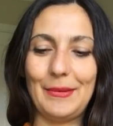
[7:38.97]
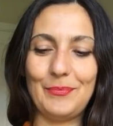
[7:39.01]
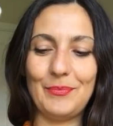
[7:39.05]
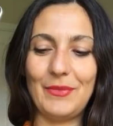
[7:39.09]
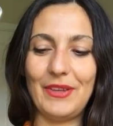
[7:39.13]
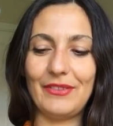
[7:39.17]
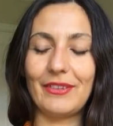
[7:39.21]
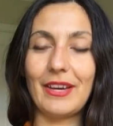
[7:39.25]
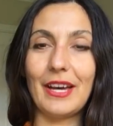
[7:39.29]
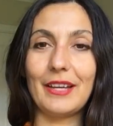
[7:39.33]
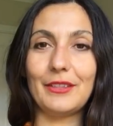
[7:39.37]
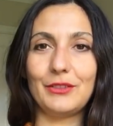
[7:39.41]

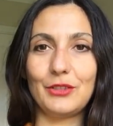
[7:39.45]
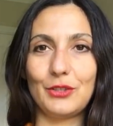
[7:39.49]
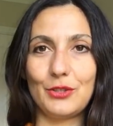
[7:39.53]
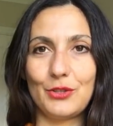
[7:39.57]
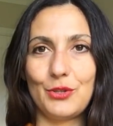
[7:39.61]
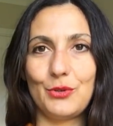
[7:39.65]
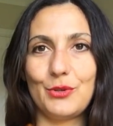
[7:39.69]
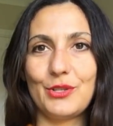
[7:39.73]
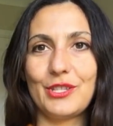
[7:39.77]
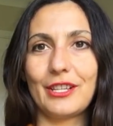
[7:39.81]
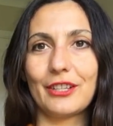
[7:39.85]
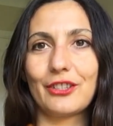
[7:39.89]
They've got the
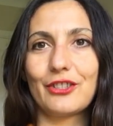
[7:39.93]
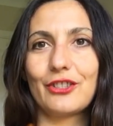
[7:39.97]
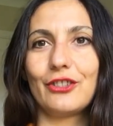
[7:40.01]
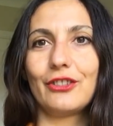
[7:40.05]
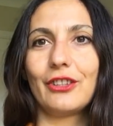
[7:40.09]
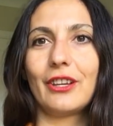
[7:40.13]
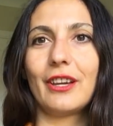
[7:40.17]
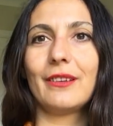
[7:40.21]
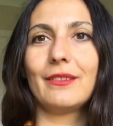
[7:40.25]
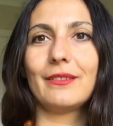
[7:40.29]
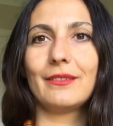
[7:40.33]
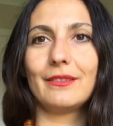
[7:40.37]
two
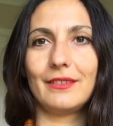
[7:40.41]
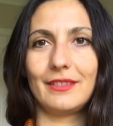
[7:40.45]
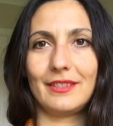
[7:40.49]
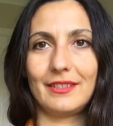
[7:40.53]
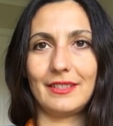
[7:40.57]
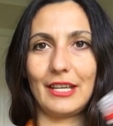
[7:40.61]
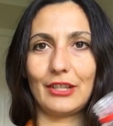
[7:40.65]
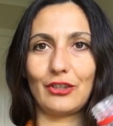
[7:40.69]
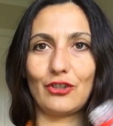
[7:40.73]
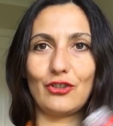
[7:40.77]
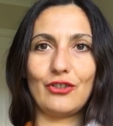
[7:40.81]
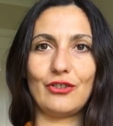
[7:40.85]

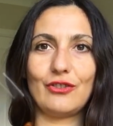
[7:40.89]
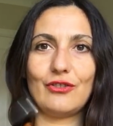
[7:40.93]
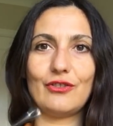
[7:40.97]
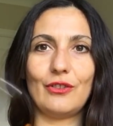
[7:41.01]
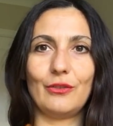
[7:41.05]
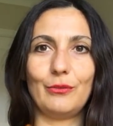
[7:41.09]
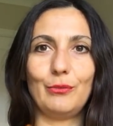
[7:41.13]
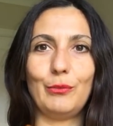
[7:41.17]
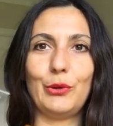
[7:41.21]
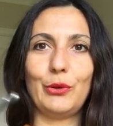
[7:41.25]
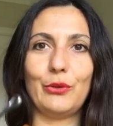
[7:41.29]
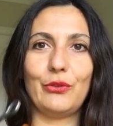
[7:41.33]
suctions
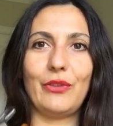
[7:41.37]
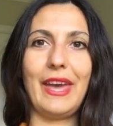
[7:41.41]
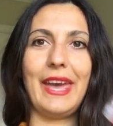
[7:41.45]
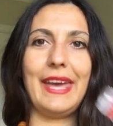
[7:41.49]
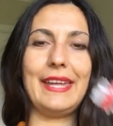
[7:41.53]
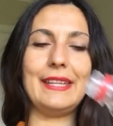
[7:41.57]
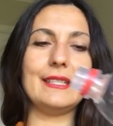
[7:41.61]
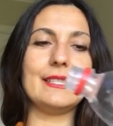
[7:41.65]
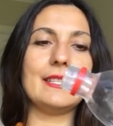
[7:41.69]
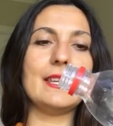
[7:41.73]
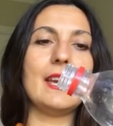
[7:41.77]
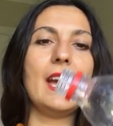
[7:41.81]
on both
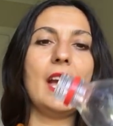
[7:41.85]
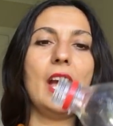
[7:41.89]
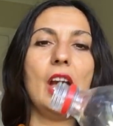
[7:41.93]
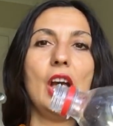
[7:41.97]
ends.